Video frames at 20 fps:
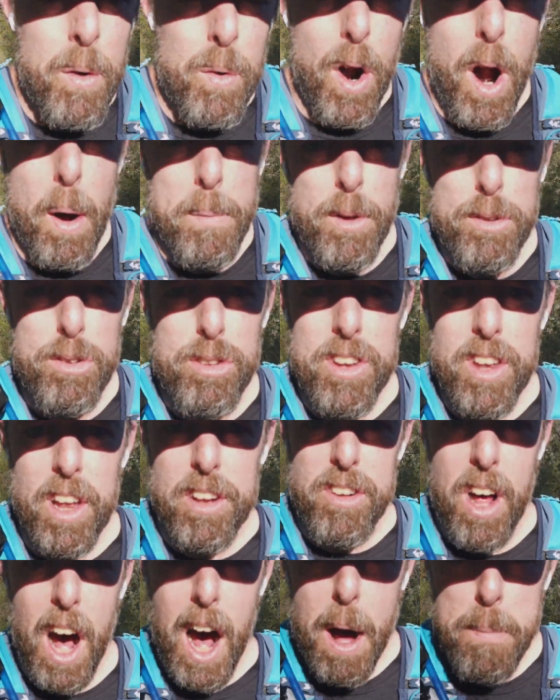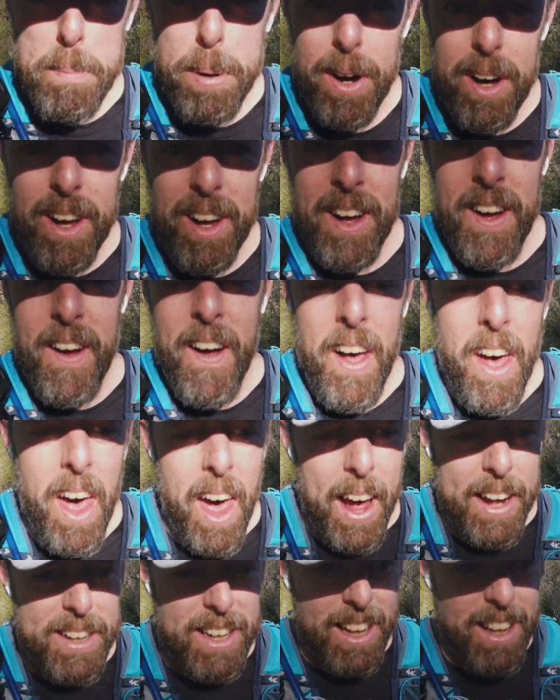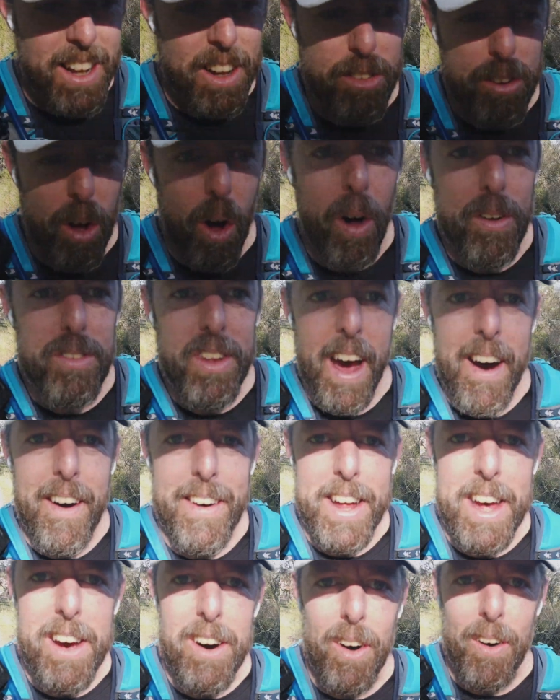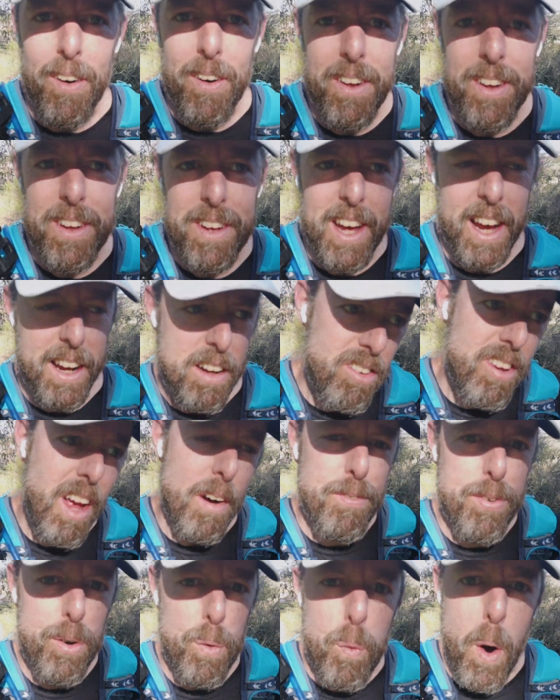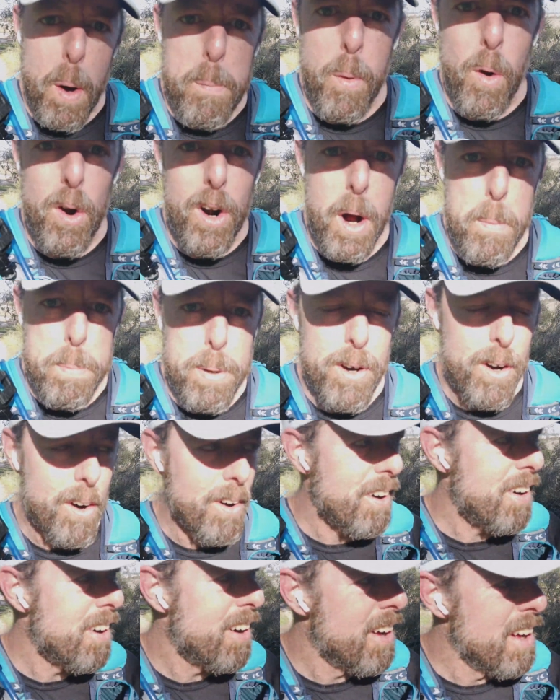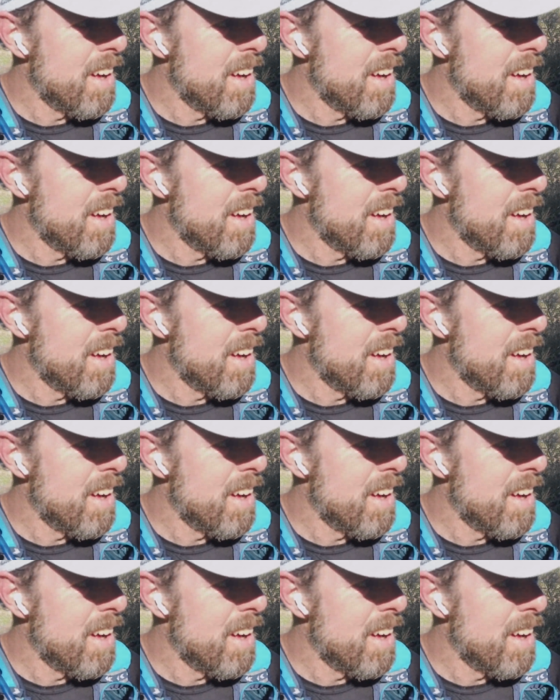we're almost to the top, and then it's all downhill, except for one more uphill.